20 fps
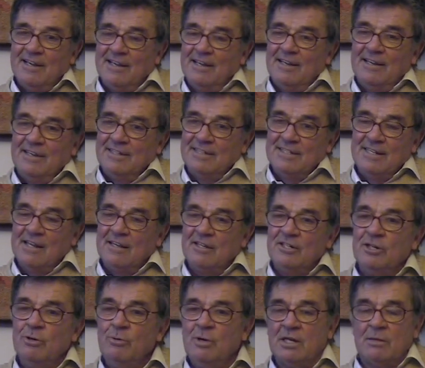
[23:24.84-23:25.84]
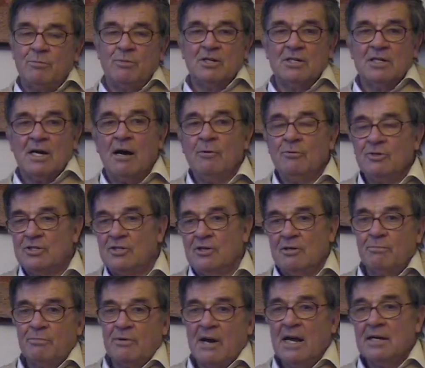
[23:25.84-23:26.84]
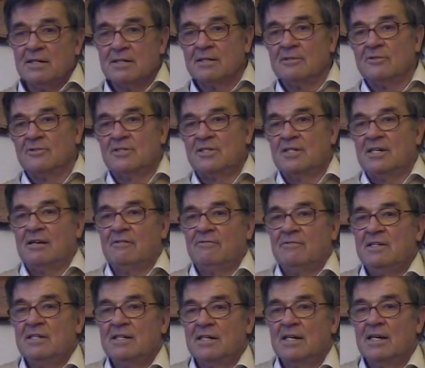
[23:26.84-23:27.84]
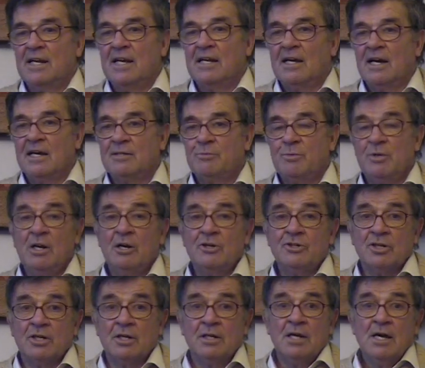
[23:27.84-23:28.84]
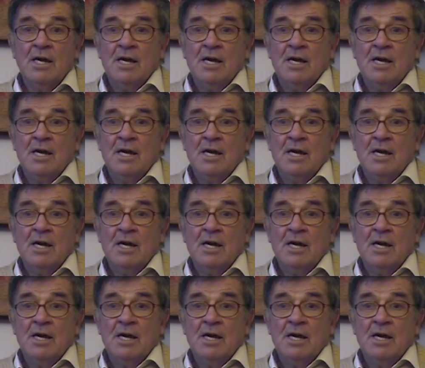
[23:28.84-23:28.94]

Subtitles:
It's nothing to do with it, because I was doing practical stuff, interconnecting high-speed logic,